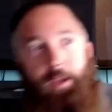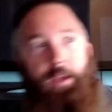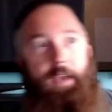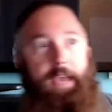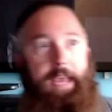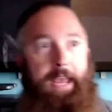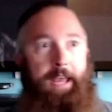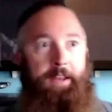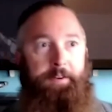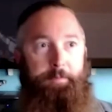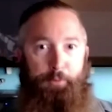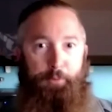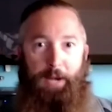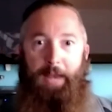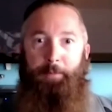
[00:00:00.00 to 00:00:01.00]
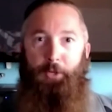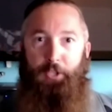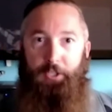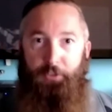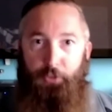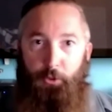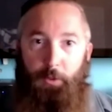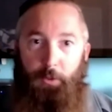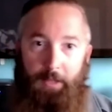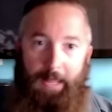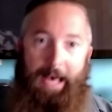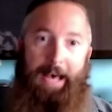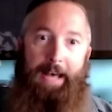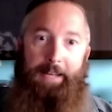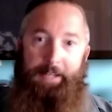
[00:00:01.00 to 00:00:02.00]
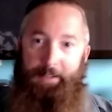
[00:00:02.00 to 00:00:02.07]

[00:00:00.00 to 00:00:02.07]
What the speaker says: And primer can do a lot.